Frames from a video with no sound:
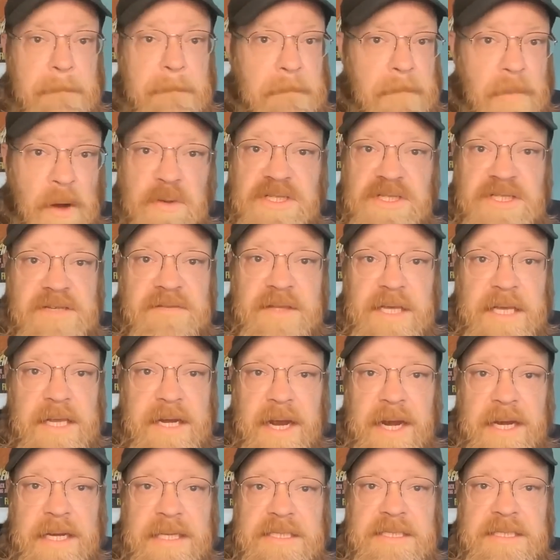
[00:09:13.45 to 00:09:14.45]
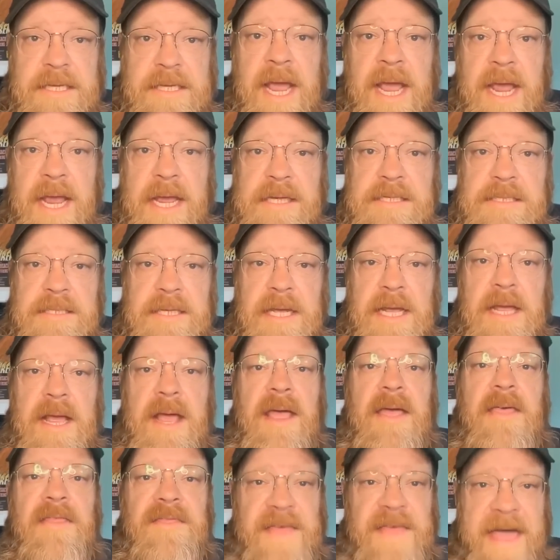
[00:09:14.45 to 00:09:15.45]
most of the United States,
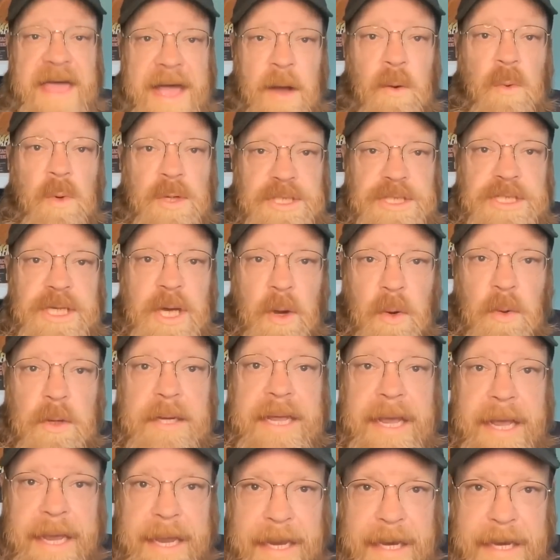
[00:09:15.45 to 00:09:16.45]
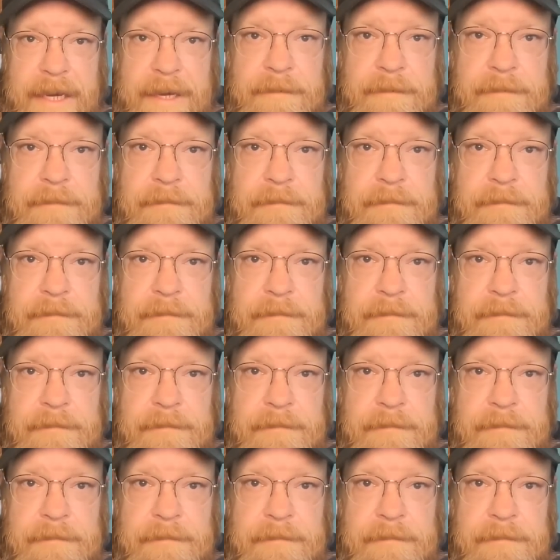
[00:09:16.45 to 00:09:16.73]
that was okay.